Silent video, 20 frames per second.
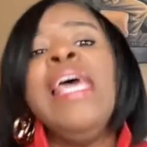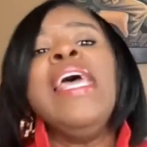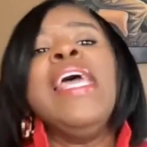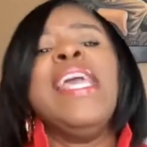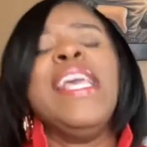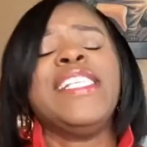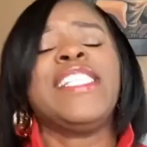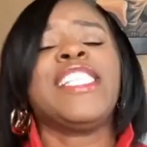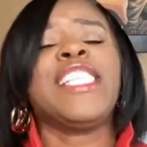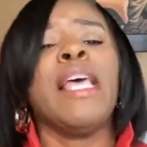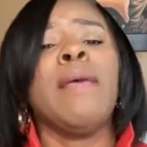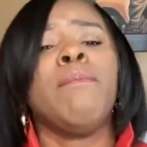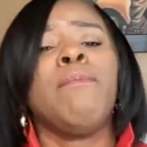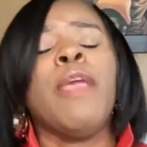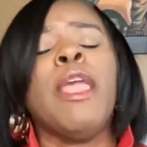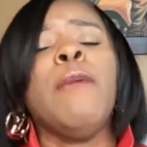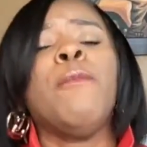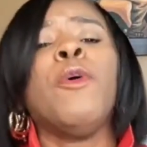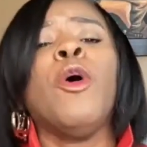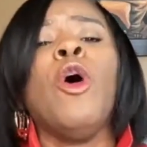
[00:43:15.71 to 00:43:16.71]
He sent
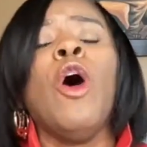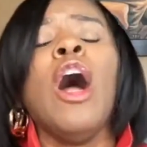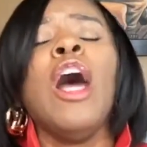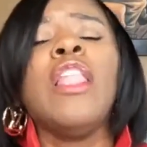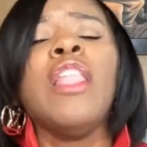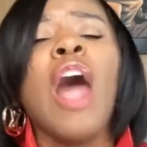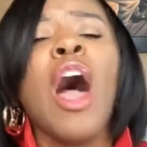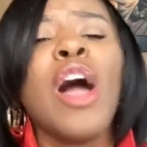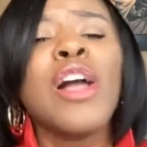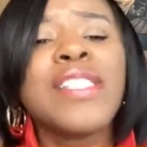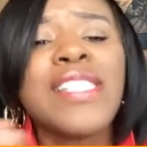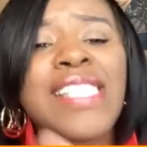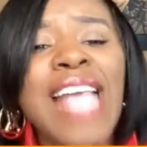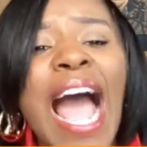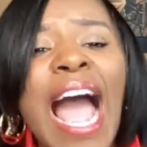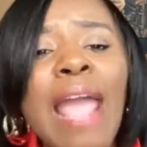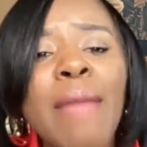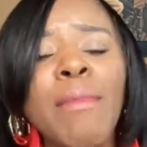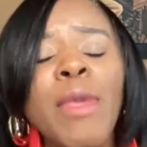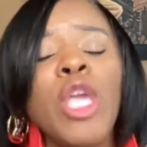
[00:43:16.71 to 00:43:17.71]
people
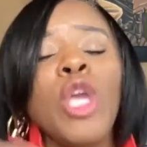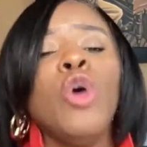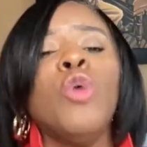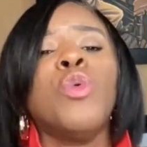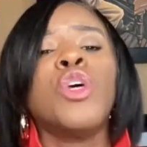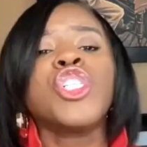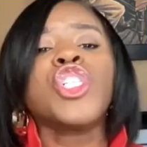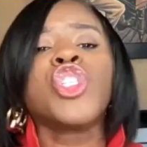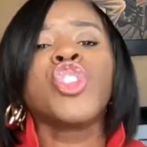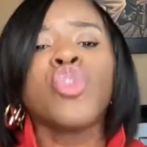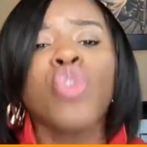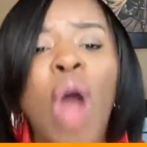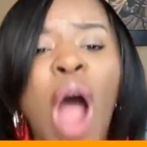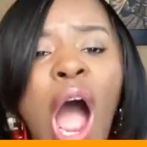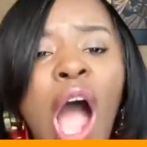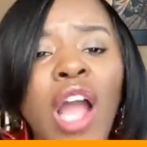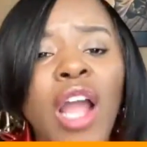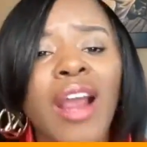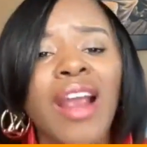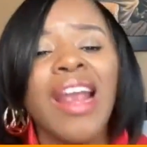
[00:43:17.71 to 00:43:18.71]
alongside me who were
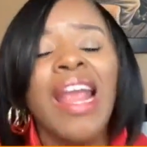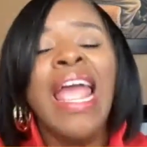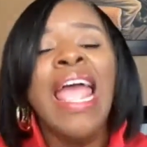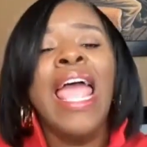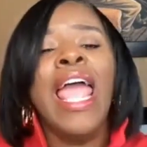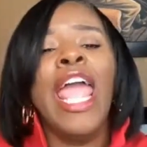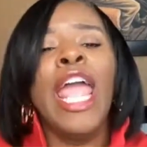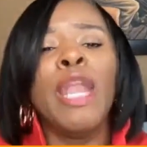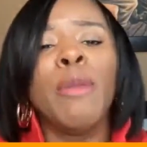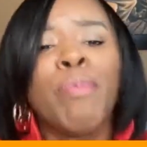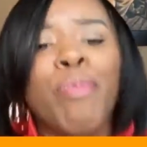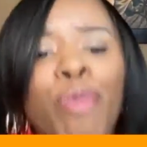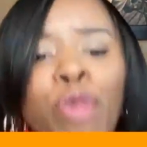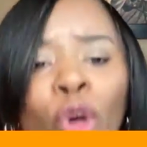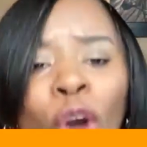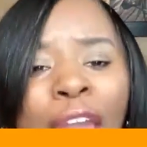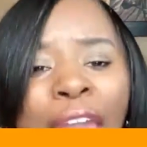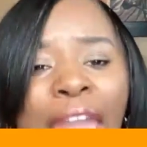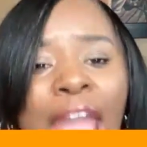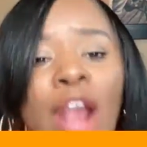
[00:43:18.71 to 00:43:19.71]
stronger in
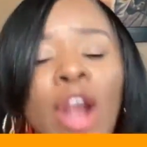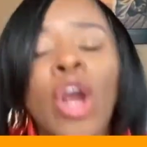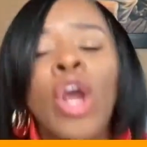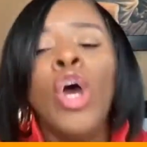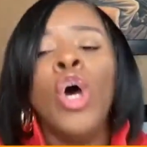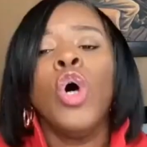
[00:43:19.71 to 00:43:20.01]
prayer,